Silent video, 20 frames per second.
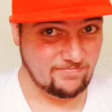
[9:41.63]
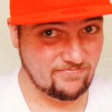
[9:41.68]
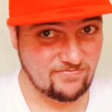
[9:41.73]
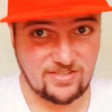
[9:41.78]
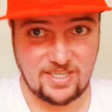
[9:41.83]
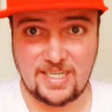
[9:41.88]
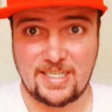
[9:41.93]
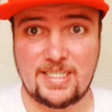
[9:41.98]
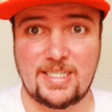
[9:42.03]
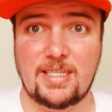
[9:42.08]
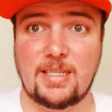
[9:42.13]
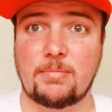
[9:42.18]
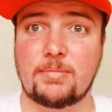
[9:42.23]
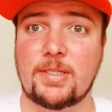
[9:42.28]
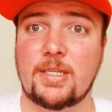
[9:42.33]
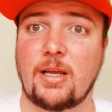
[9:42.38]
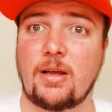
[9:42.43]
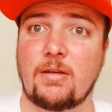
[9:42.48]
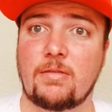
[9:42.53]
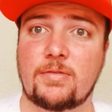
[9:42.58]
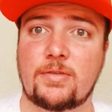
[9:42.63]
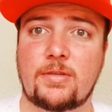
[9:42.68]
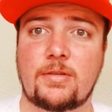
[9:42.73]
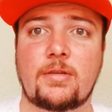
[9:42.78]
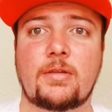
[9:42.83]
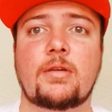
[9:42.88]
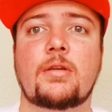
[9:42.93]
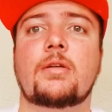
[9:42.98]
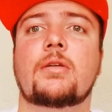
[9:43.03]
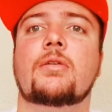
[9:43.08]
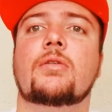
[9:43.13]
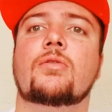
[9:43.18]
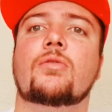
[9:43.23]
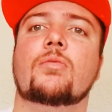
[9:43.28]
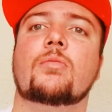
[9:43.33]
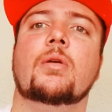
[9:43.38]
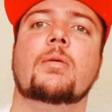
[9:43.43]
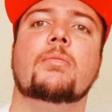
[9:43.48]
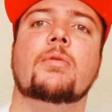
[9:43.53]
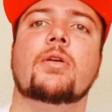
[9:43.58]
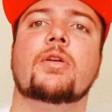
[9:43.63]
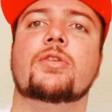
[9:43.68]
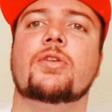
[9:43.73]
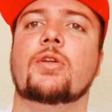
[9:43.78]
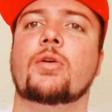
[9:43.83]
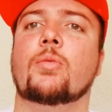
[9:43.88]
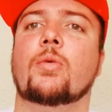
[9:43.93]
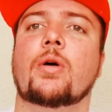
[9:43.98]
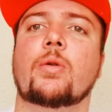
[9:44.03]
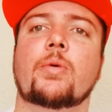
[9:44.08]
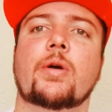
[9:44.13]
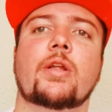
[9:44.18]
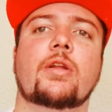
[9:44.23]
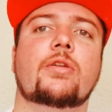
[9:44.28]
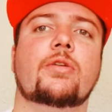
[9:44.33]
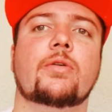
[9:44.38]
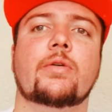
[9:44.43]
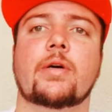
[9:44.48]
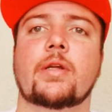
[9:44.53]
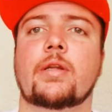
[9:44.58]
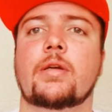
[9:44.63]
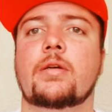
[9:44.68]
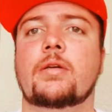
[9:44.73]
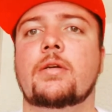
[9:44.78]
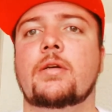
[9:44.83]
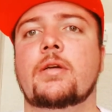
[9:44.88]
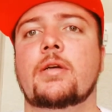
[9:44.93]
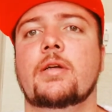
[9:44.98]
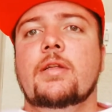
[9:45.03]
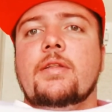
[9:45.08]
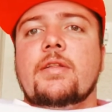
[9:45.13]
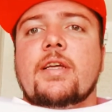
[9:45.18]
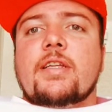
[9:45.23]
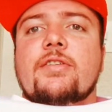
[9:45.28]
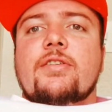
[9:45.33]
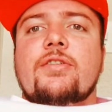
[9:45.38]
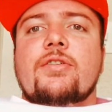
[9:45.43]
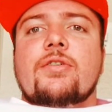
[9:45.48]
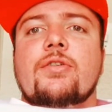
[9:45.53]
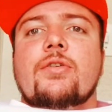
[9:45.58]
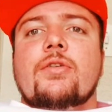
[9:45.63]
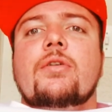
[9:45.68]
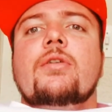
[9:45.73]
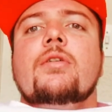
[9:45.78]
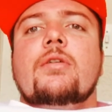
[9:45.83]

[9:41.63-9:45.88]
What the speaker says: fighting themselves, remember there's only one way to do it, and that's to